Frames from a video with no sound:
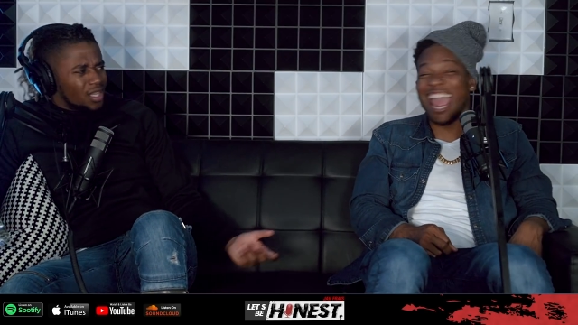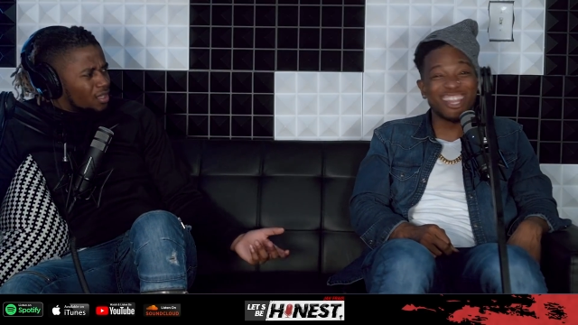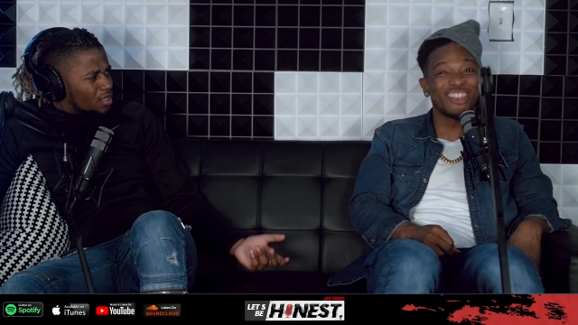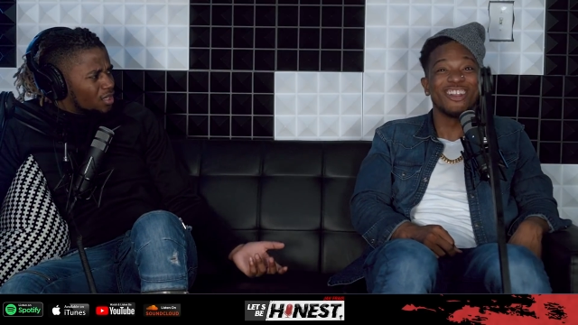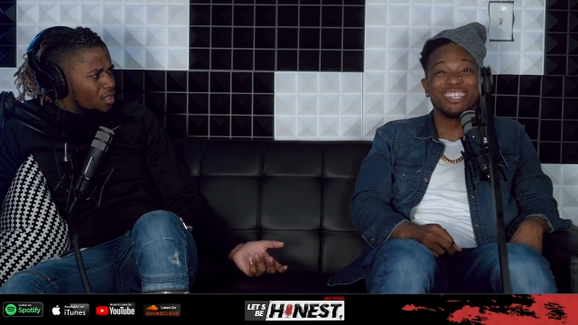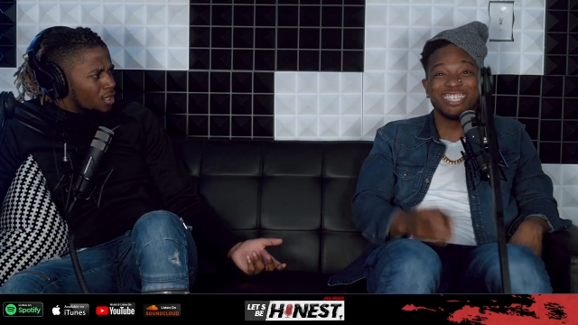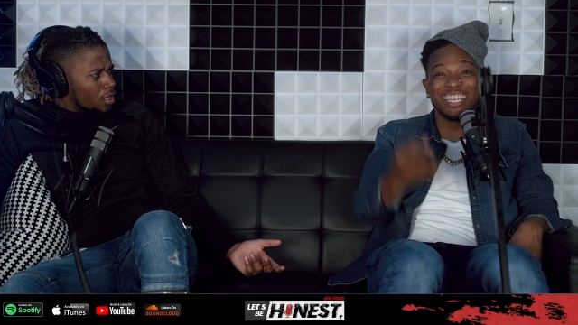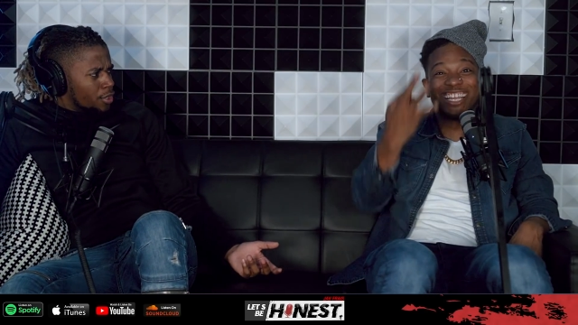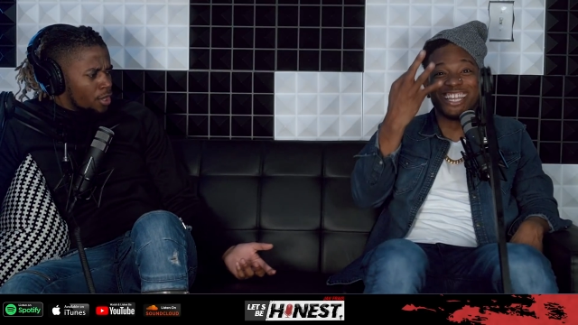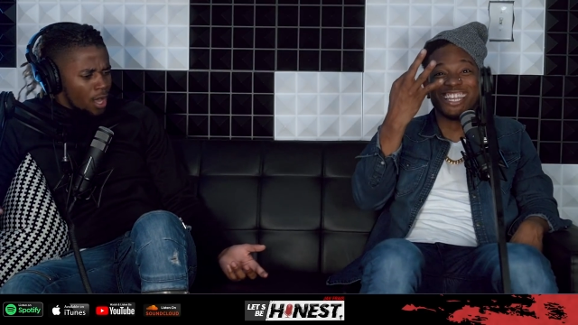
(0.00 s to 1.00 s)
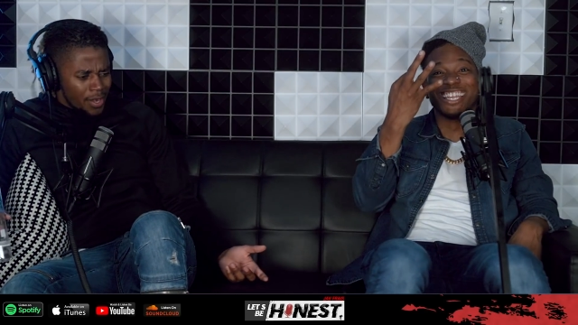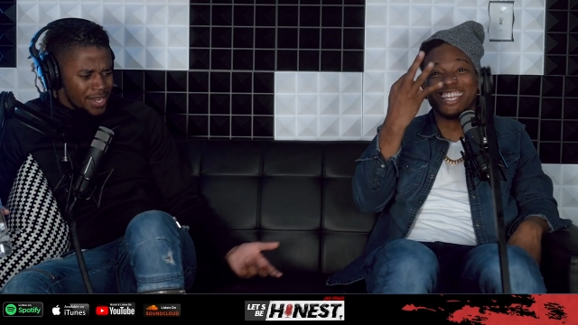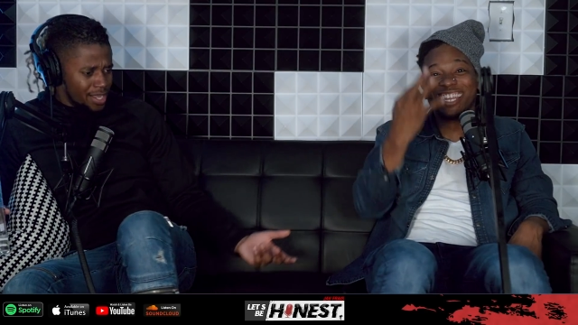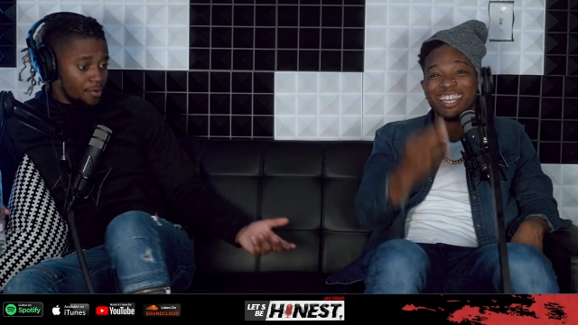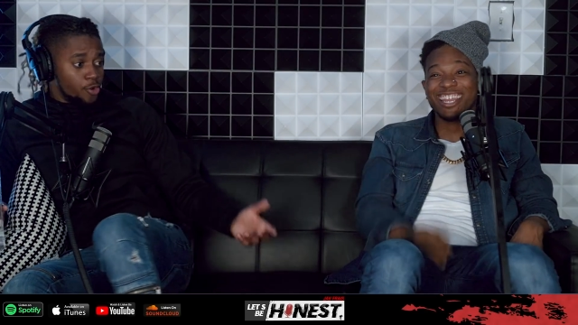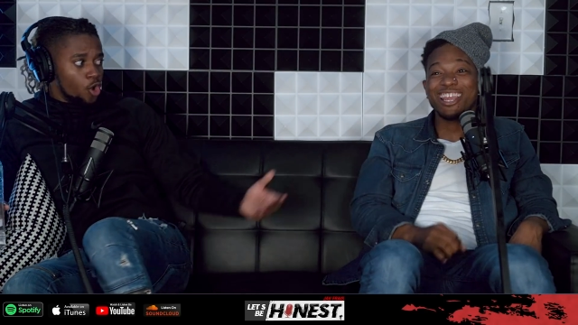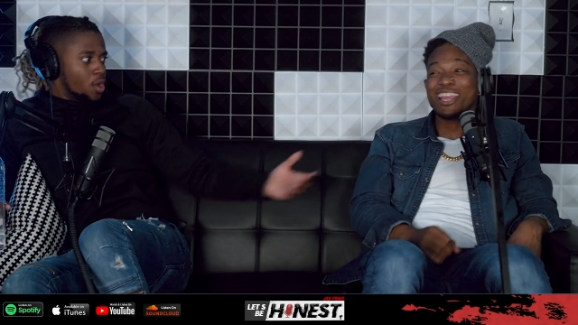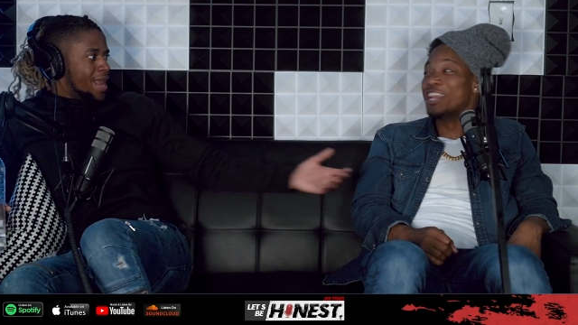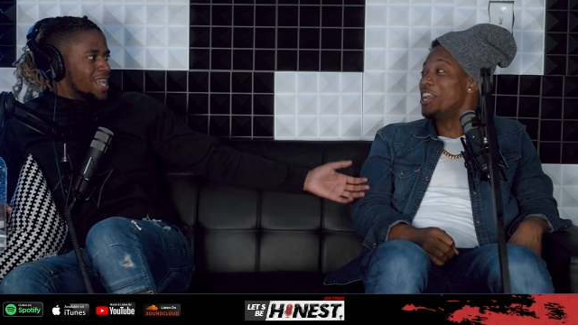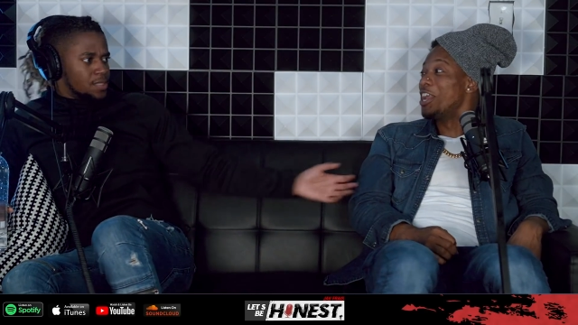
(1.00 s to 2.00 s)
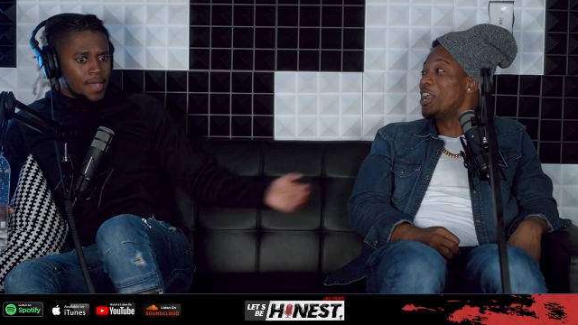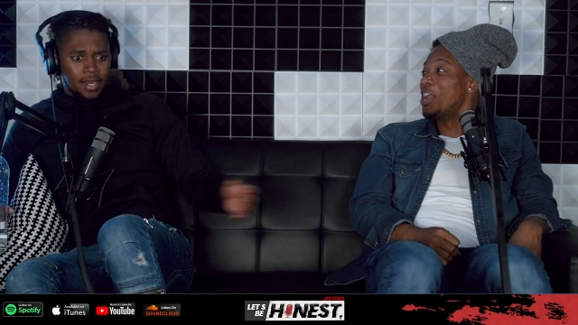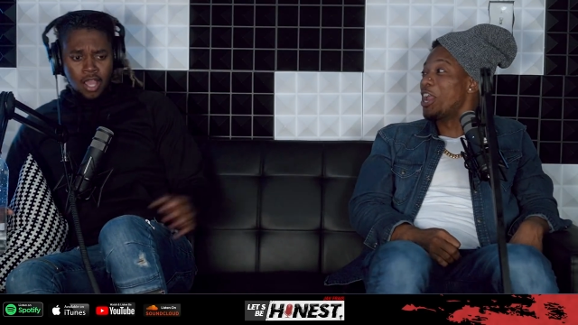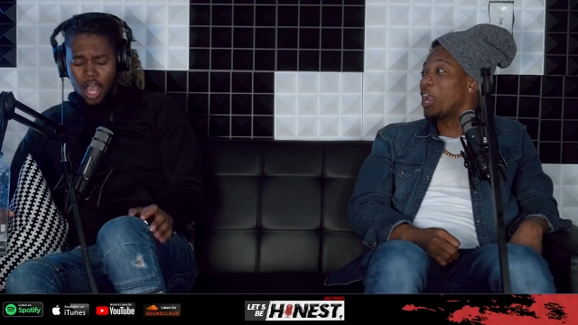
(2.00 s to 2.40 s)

Speaker 1: At 13. Nigga, grown ass man.